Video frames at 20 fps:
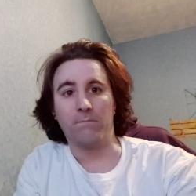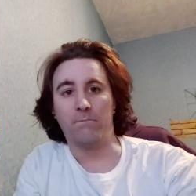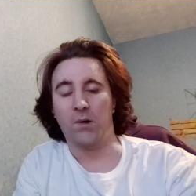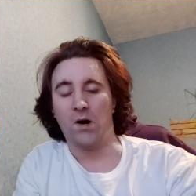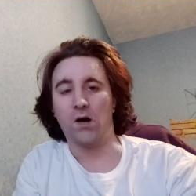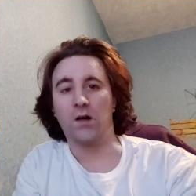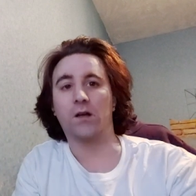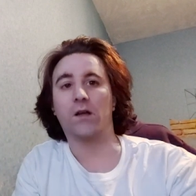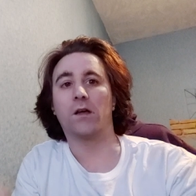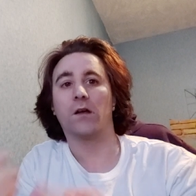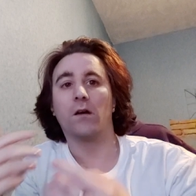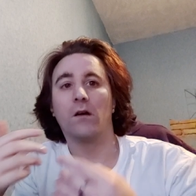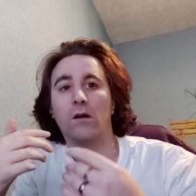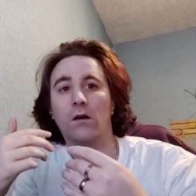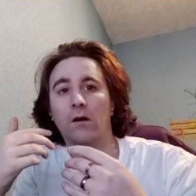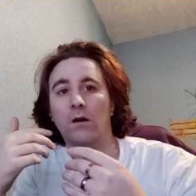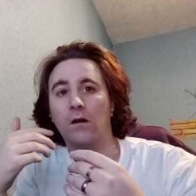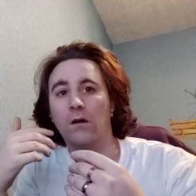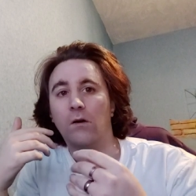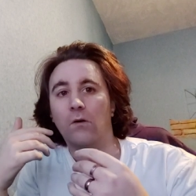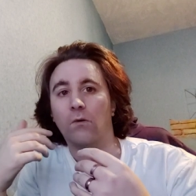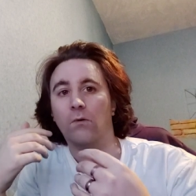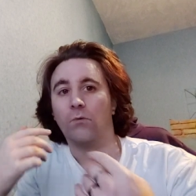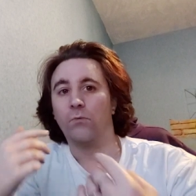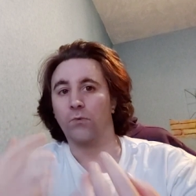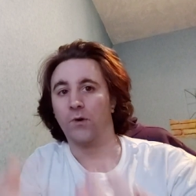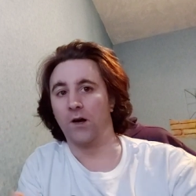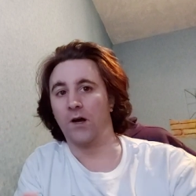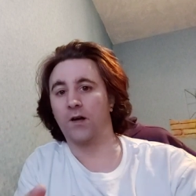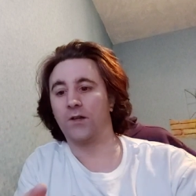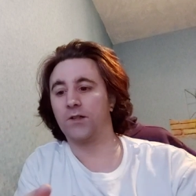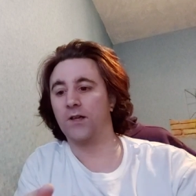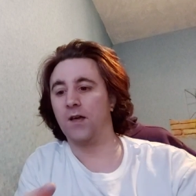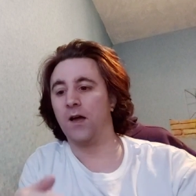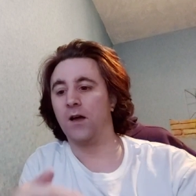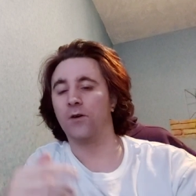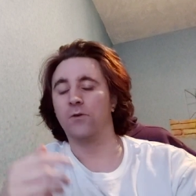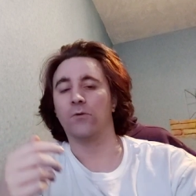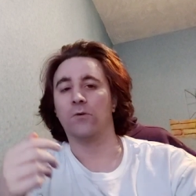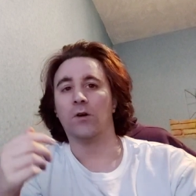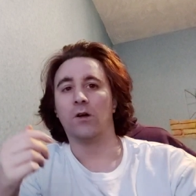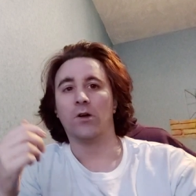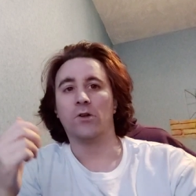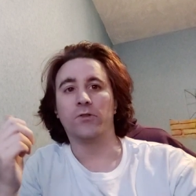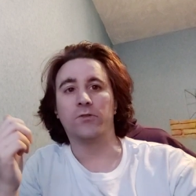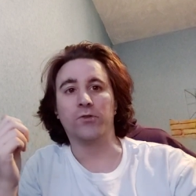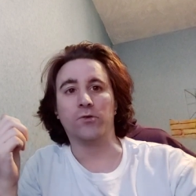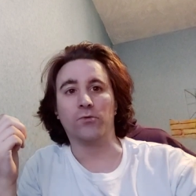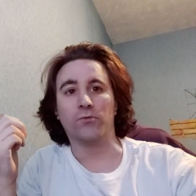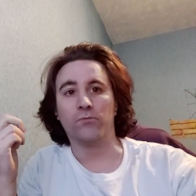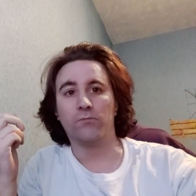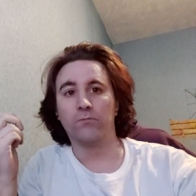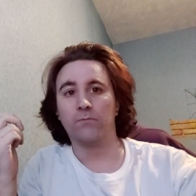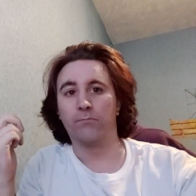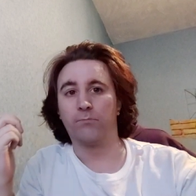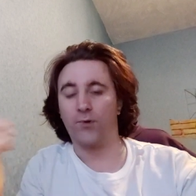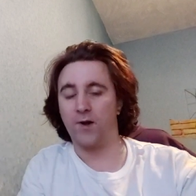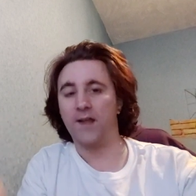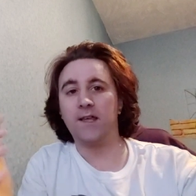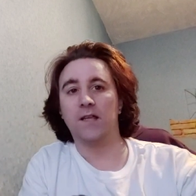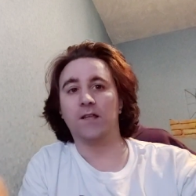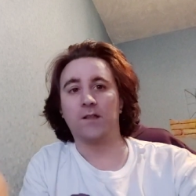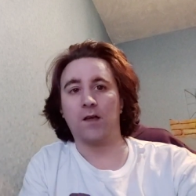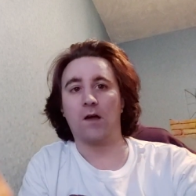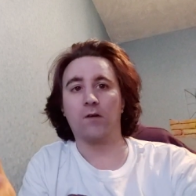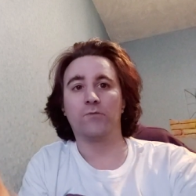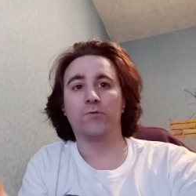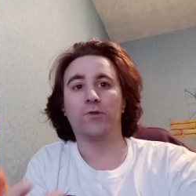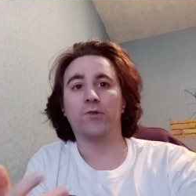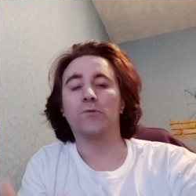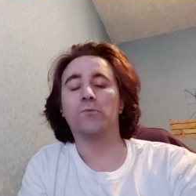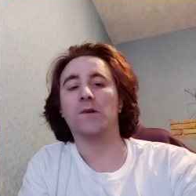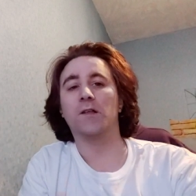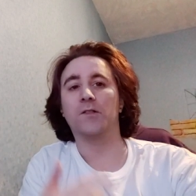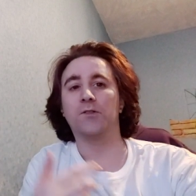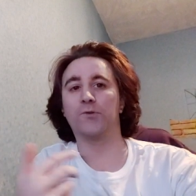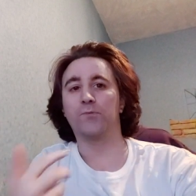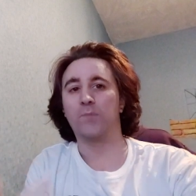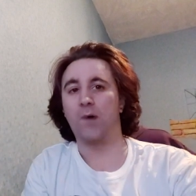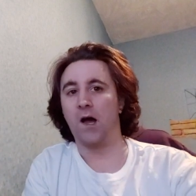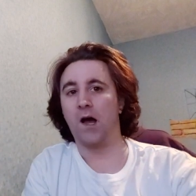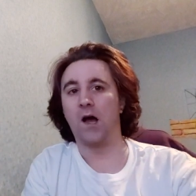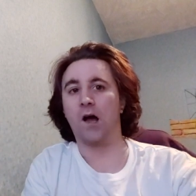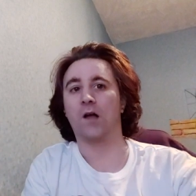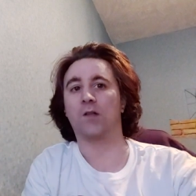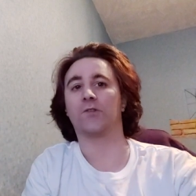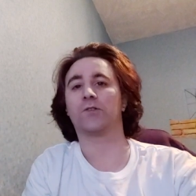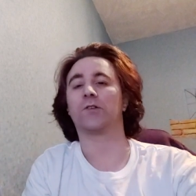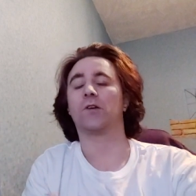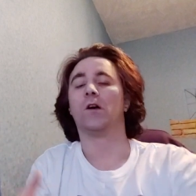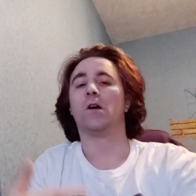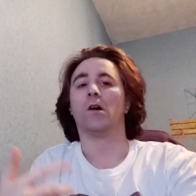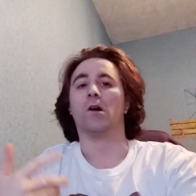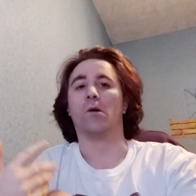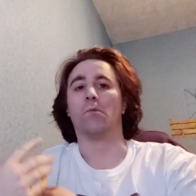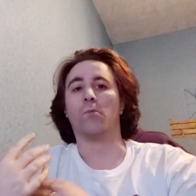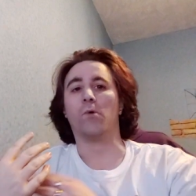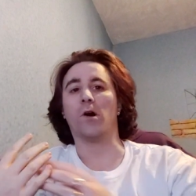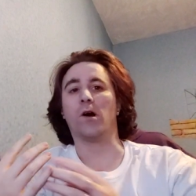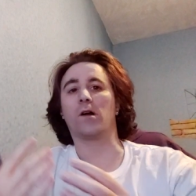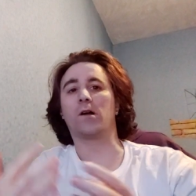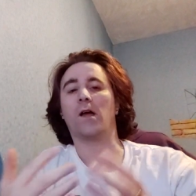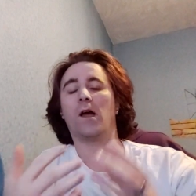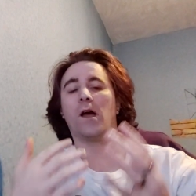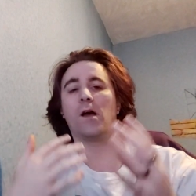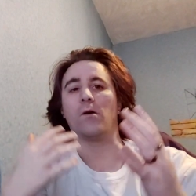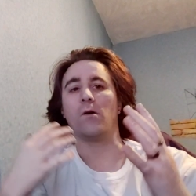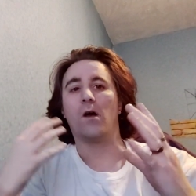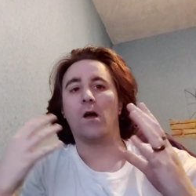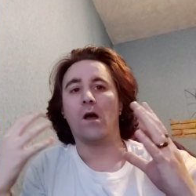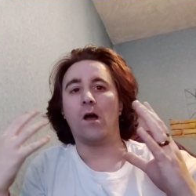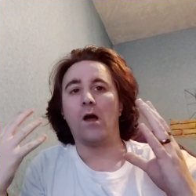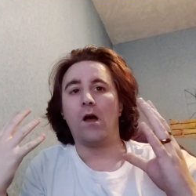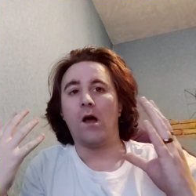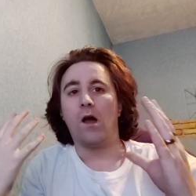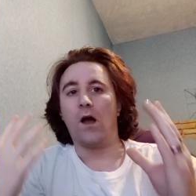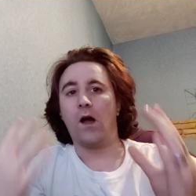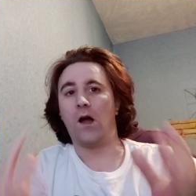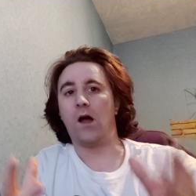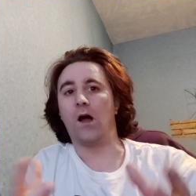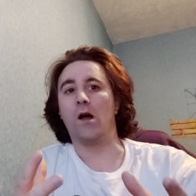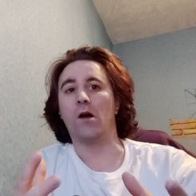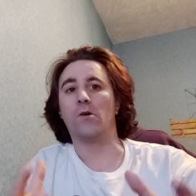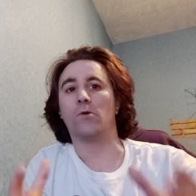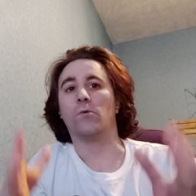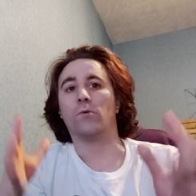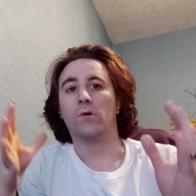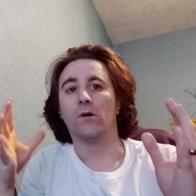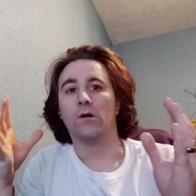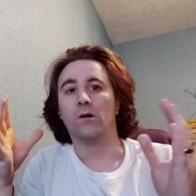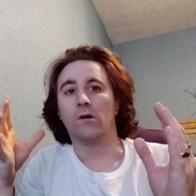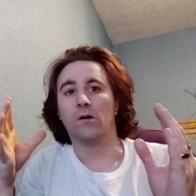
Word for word: bug worked out to break it down to its parts and work out how